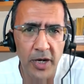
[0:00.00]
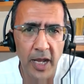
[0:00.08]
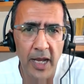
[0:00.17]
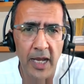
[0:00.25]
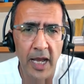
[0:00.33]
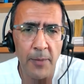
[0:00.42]

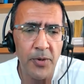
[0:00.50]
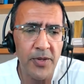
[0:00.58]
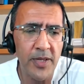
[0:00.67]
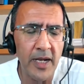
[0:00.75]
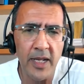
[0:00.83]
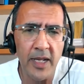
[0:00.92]
Day and
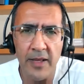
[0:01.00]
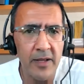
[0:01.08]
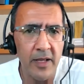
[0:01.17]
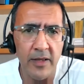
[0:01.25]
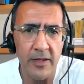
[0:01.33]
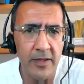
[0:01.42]
presenting his
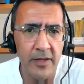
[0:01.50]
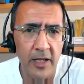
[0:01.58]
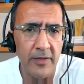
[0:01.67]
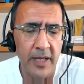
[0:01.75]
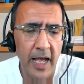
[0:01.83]
concerns